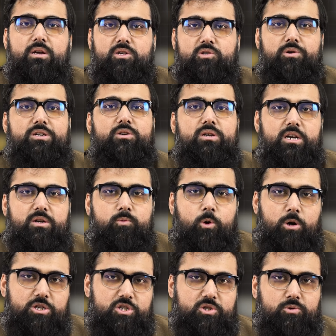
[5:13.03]
So it
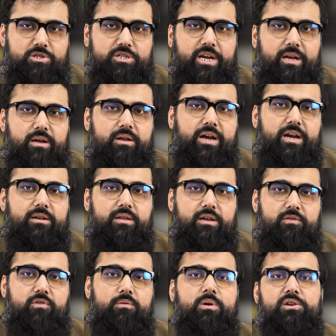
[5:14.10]
wants to check, right? The
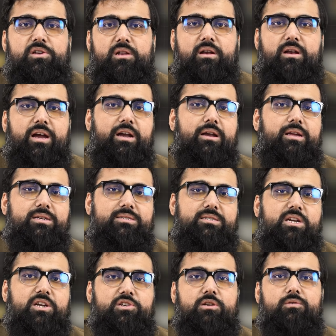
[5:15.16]
information and ideas
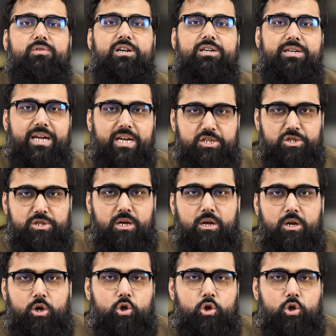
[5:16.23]
section will test